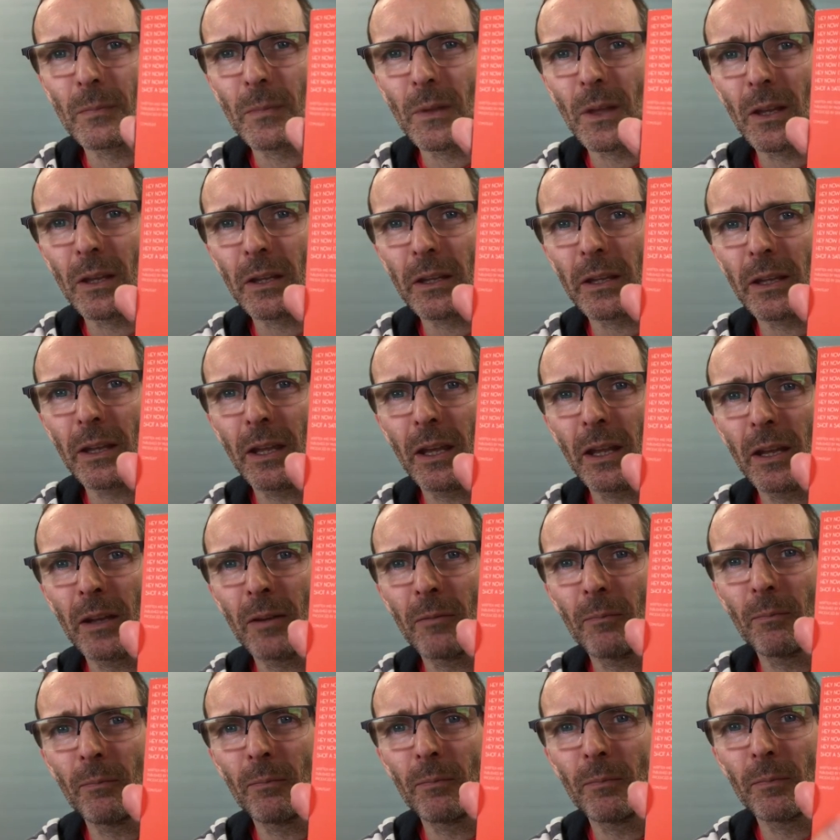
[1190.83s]

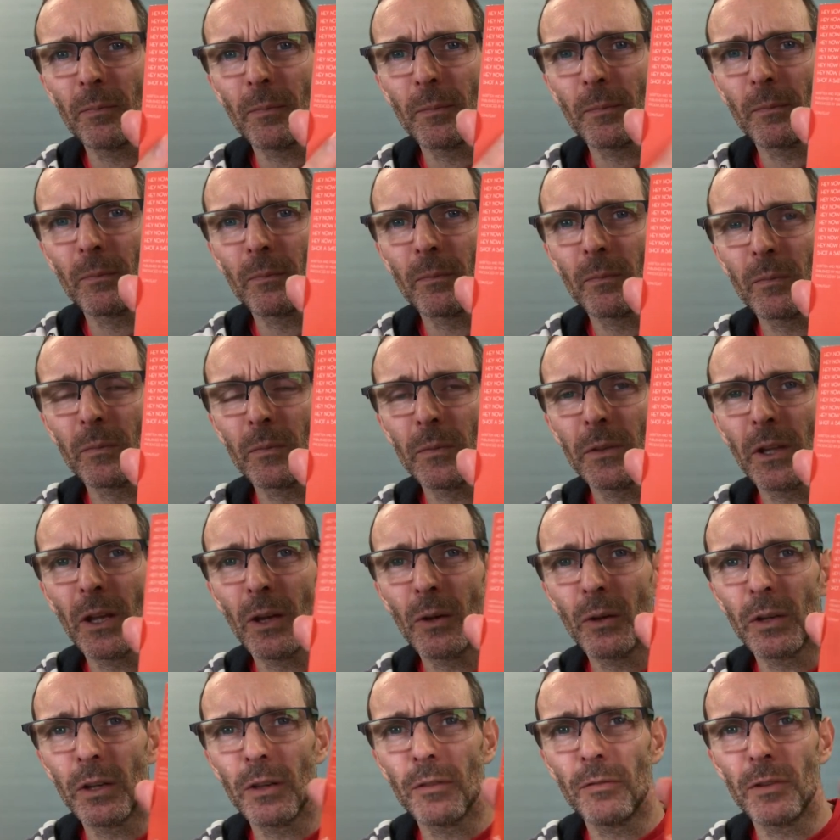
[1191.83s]
Again, no
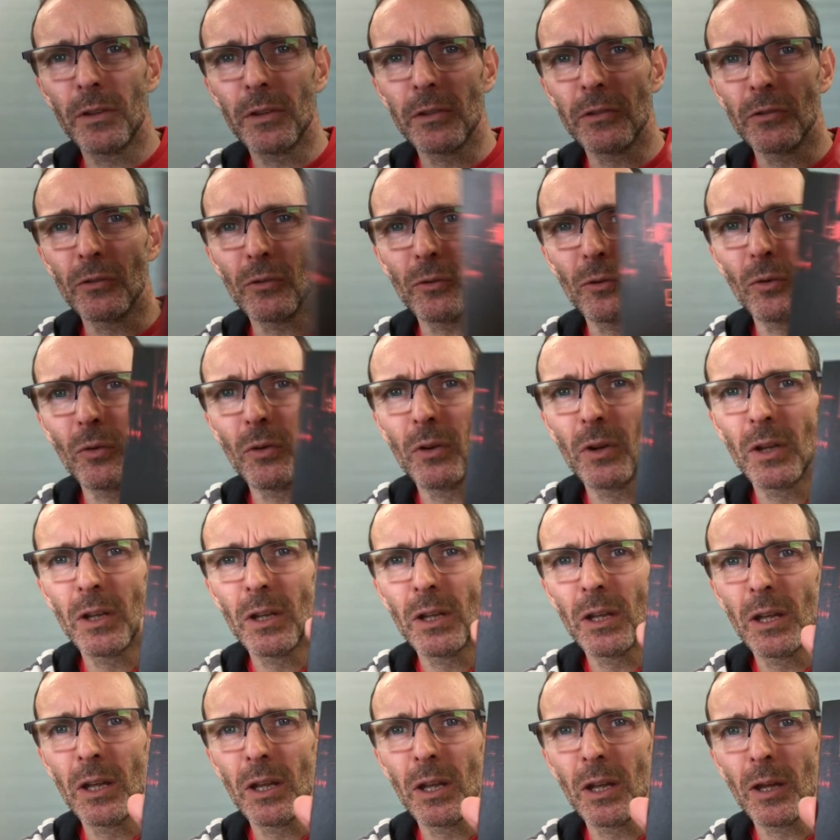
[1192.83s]
individual
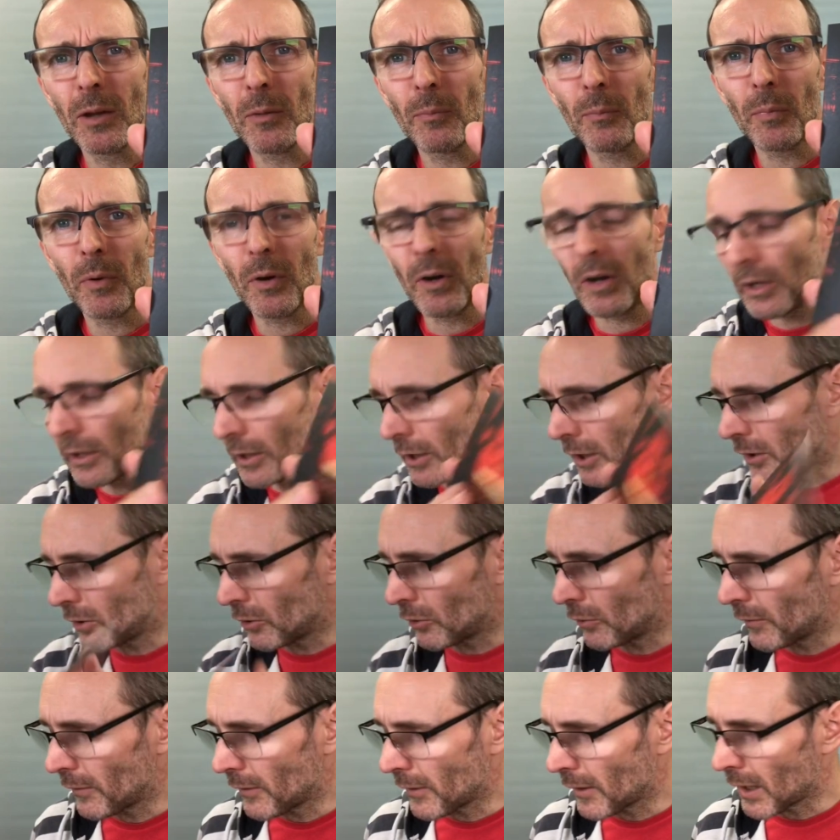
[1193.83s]
barcode
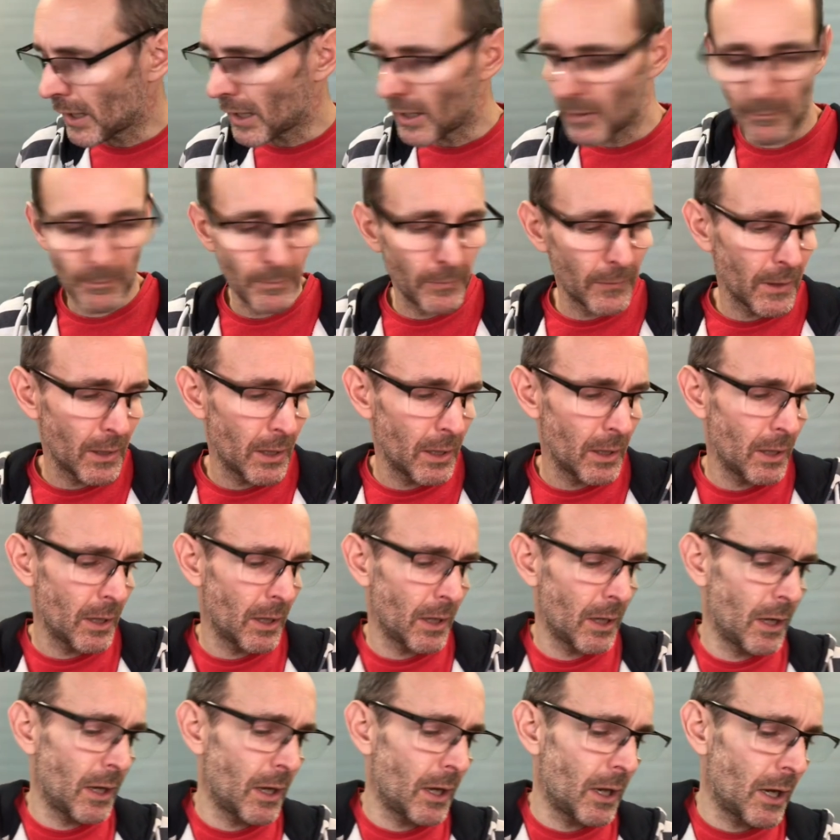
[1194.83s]
on that.
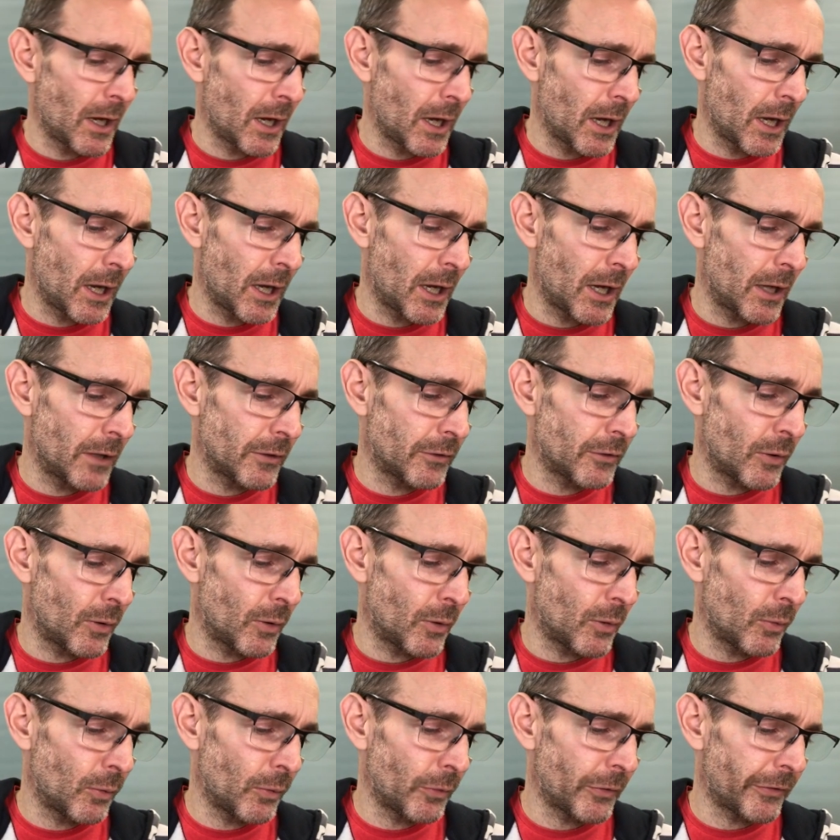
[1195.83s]
And you
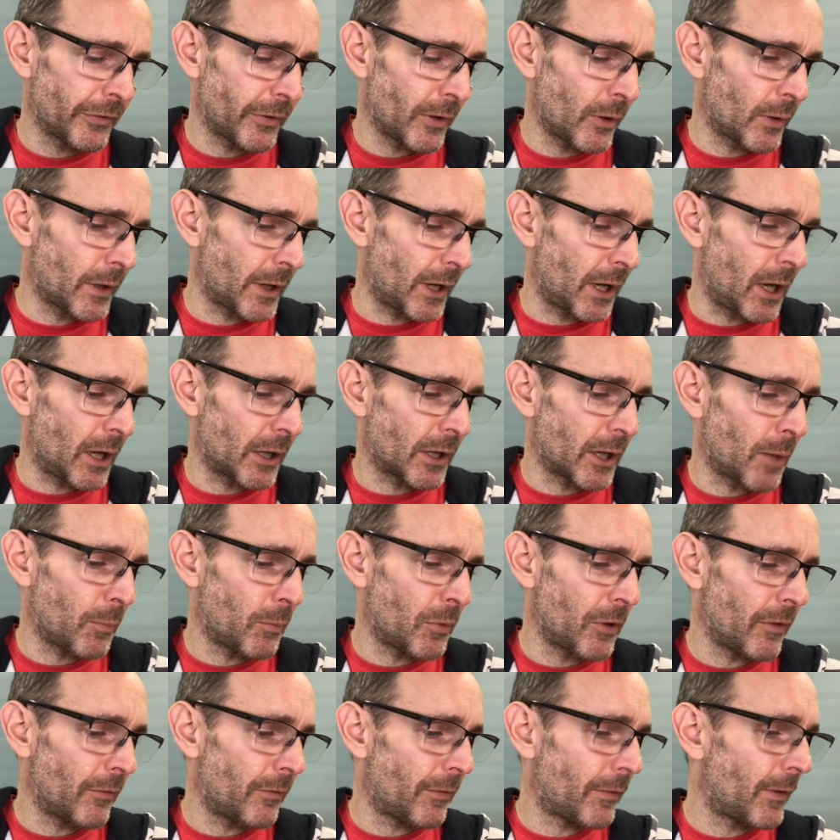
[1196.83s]
also get a
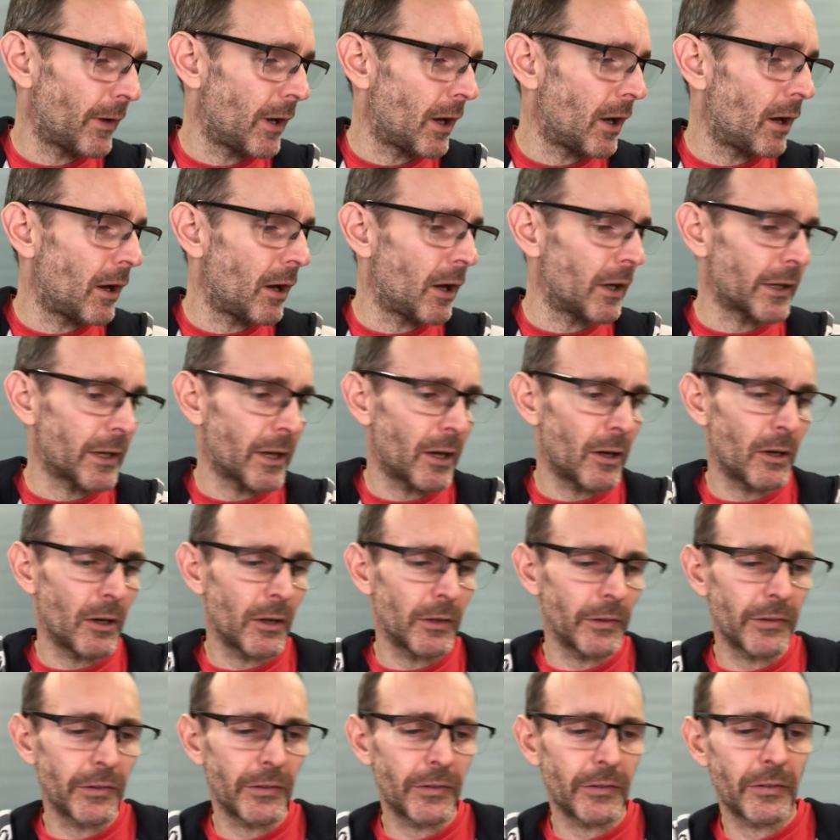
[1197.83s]
couple of art
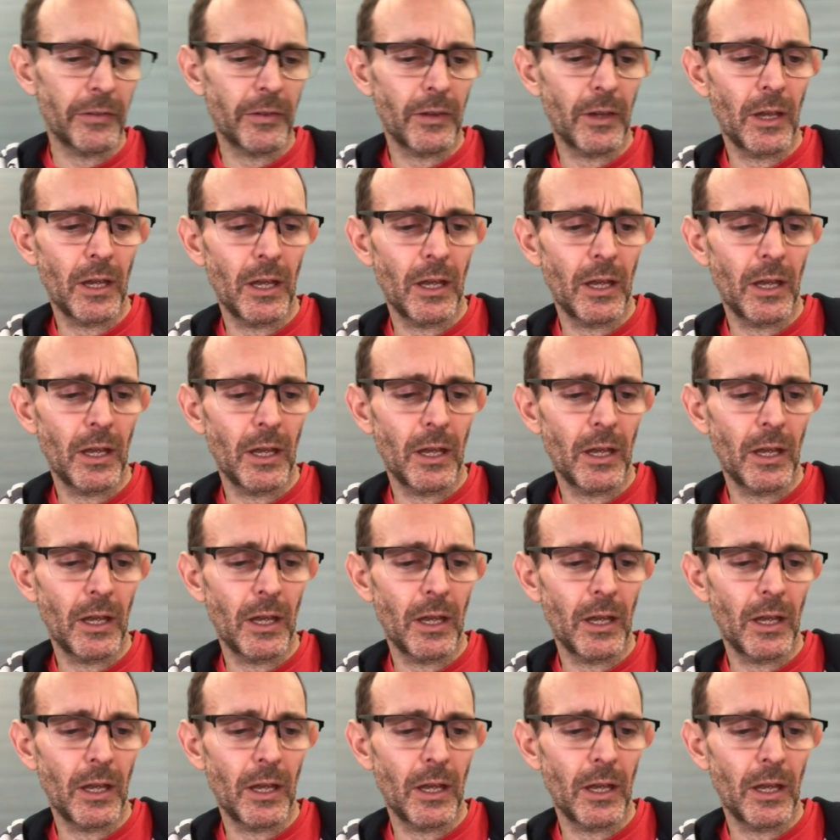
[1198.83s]
cards,